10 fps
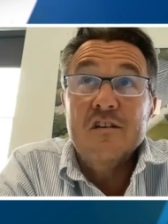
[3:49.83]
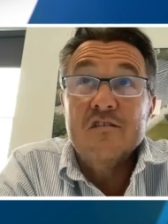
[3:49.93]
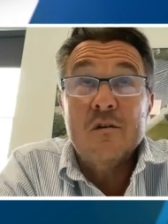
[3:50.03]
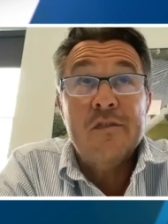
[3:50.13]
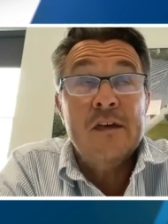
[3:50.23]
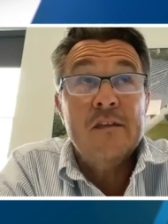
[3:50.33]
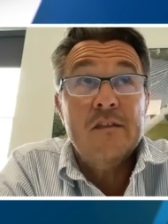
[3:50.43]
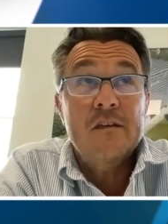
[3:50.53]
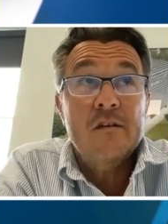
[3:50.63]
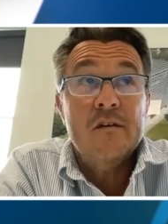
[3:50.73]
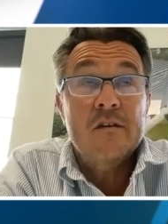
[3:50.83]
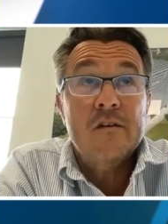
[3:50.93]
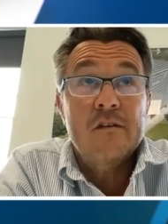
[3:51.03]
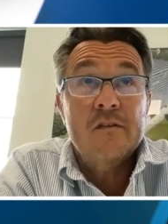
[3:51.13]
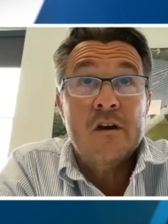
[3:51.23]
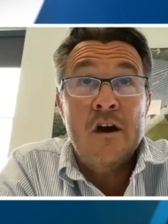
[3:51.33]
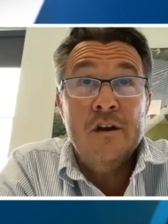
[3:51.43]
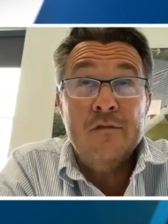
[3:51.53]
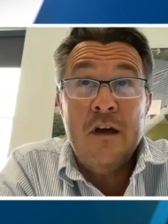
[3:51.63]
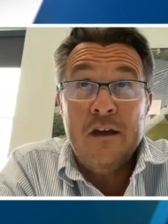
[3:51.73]
so I think the
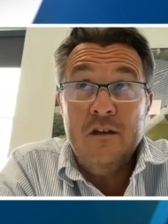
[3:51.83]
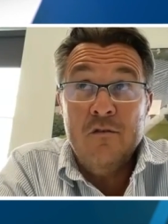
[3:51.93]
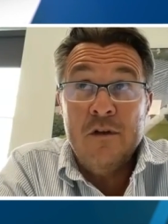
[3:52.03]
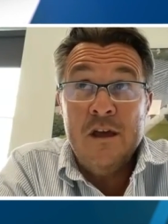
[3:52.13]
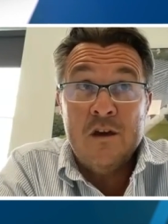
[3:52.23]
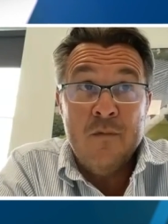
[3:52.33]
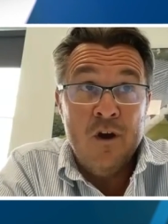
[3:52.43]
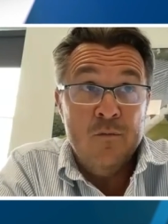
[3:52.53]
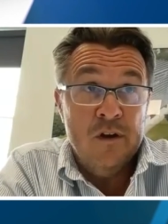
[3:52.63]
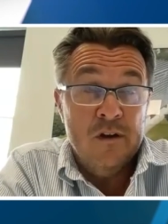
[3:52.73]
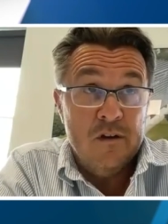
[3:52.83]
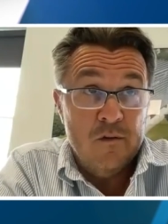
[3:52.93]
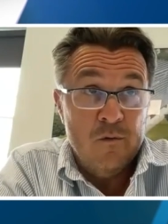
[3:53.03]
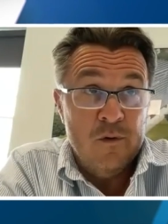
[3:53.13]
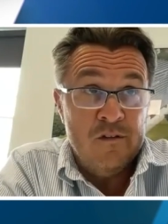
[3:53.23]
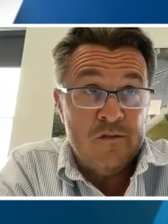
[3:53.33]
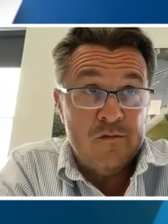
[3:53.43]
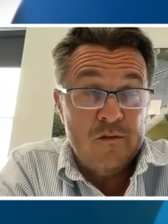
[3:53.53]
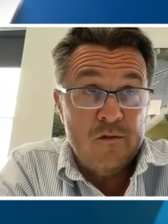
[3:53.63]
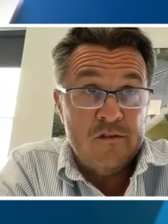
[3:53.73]
kind of like eureka moment
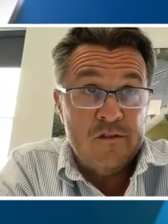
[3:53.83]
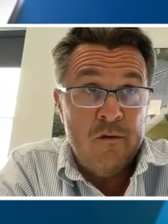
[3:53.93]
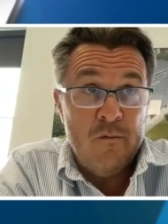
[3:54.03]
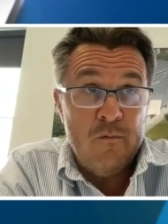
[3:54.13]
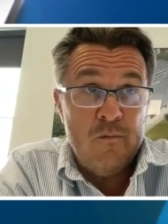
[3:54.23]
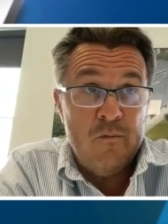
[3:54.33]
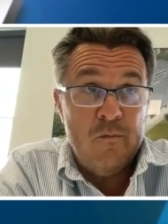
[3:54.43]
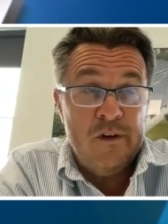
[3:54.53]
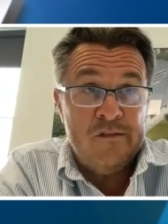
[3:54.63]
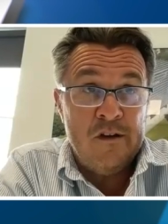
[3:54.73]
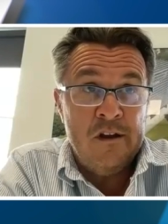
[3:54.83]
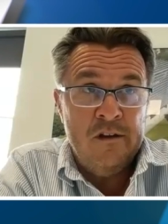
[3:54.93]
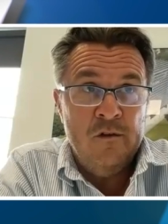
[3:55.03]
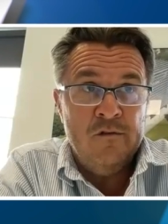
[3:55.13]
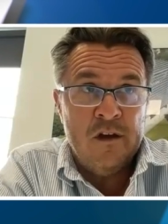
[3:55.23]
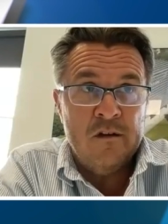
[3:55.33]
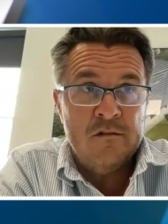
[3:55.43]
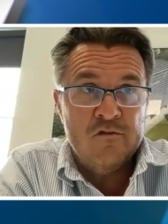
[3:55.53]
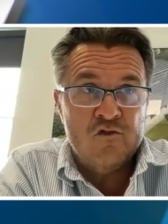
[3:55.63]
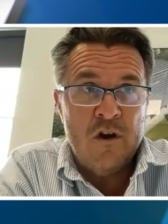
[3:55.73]
was so we started
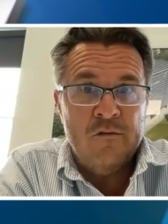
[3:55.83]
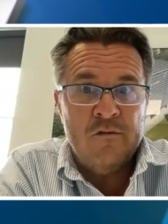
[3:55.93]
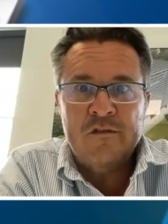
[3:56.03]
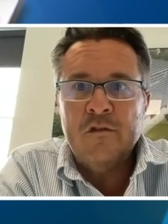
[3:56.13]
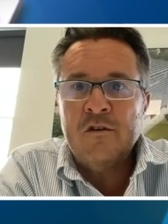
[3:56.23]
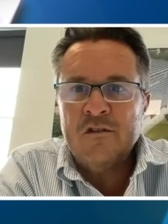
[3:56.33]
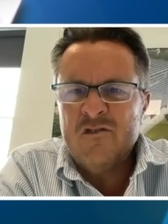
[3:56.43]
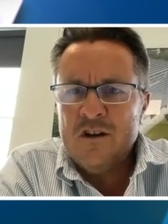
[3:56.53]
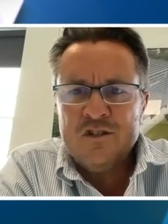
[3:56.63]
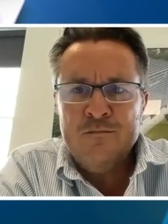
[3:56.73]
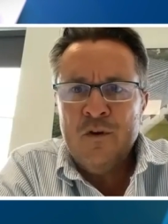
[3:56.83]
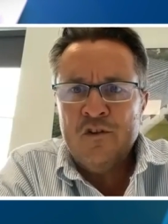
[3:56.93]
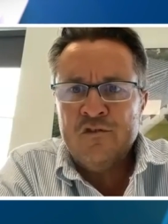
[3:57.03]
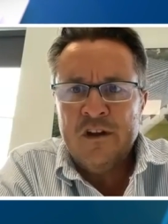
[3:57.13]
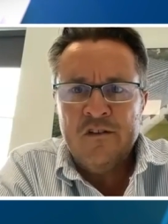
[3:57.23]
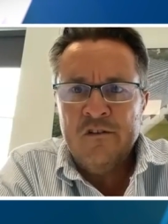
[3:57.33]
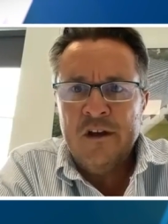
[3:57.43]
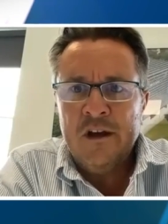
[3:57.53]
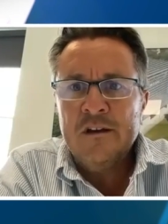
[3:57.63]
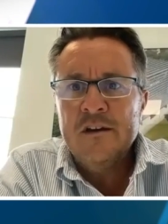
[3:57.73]
using drones to do construction monitoring
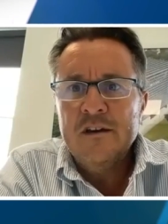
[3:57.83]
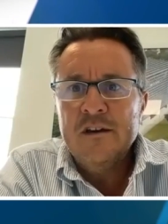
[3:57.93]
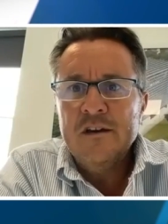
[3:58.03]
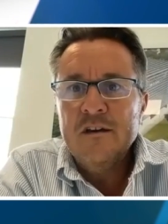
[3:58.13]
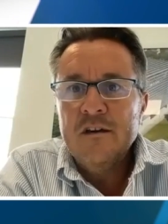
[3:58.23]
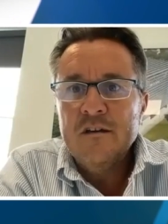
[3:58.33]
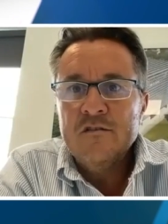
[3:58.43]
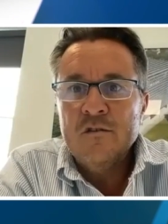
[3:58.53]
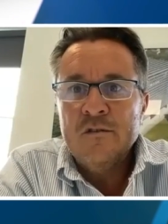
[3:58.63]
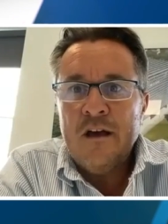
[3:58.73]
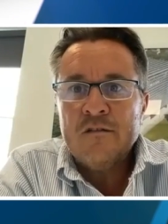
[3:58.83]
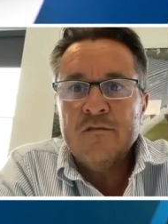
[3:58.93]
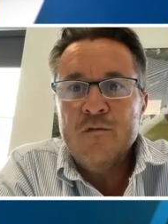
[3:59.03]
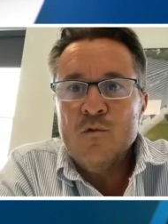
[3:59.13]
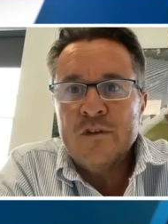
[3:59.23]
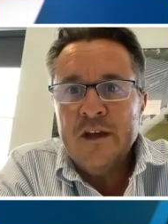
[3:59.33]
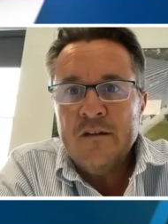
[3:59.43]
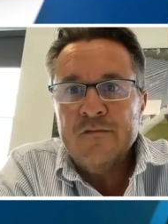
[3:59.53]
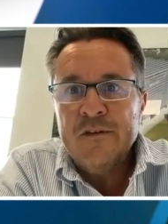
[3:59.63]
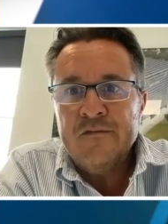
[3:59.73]
during 2014 and